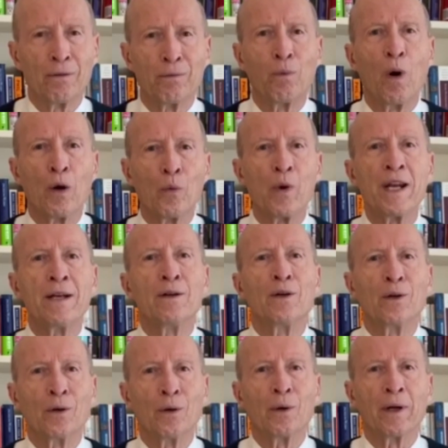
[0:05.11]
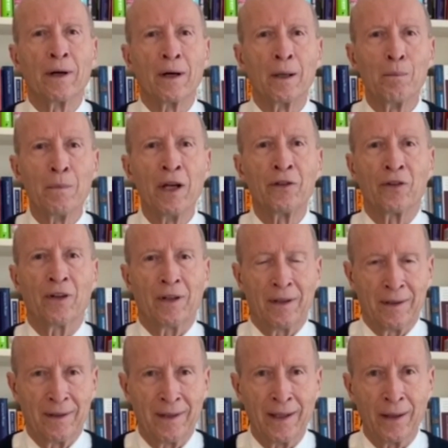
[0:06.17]
of what we do, and our
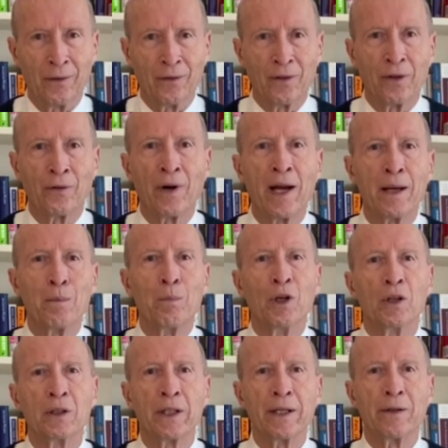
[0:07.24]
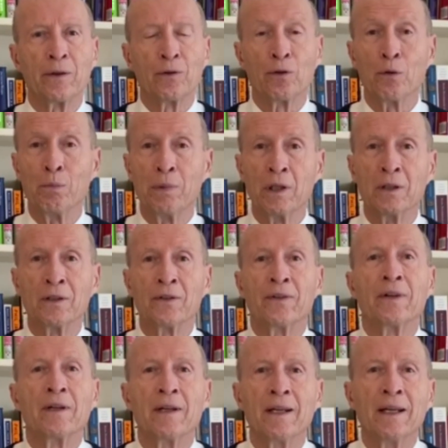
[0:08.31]
mission is to try to build leaders who
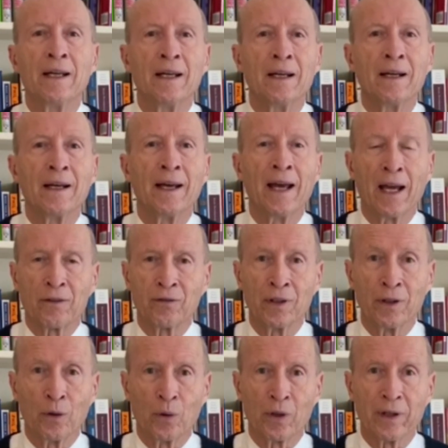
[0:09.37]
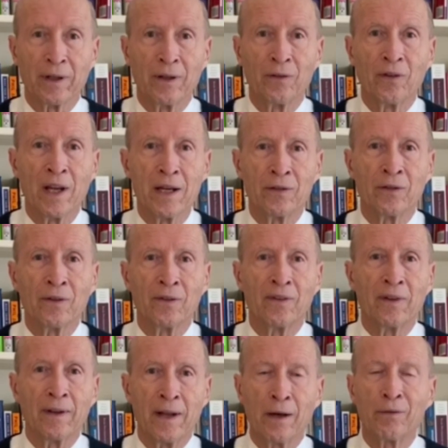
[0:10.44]
build excellent
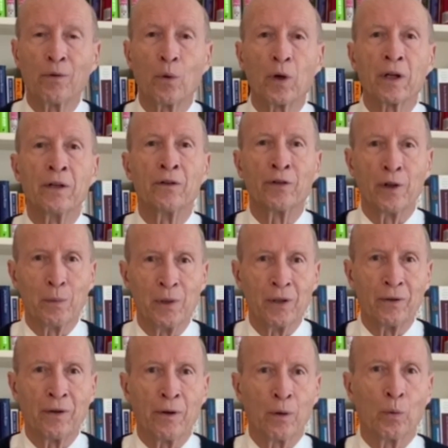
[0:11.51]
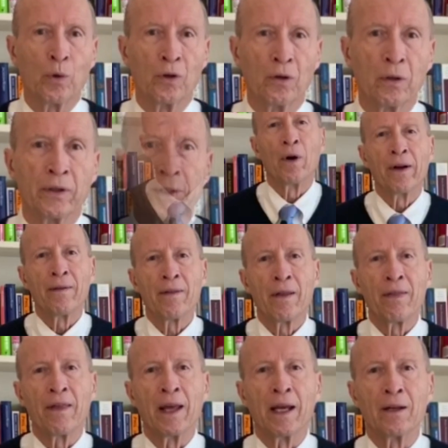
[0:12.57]
organizations and therefore contribute to the world. One of
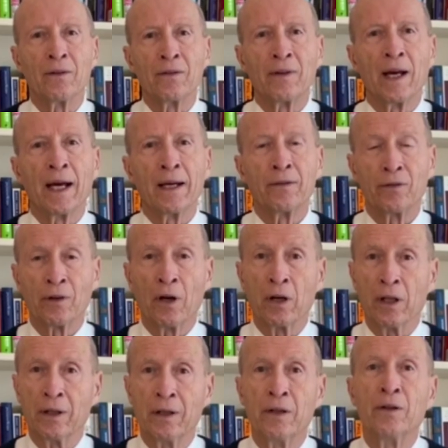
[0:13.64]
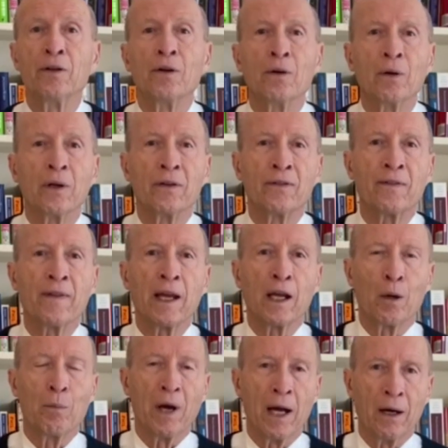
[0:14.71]
the things I started to do is
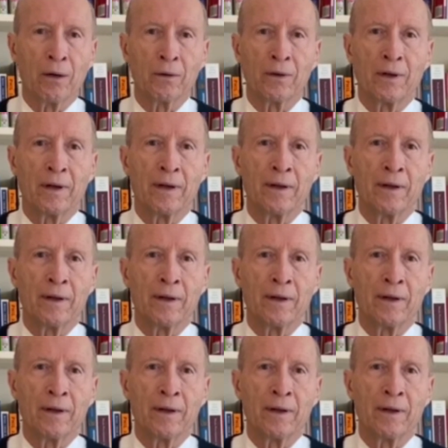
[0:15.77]
think about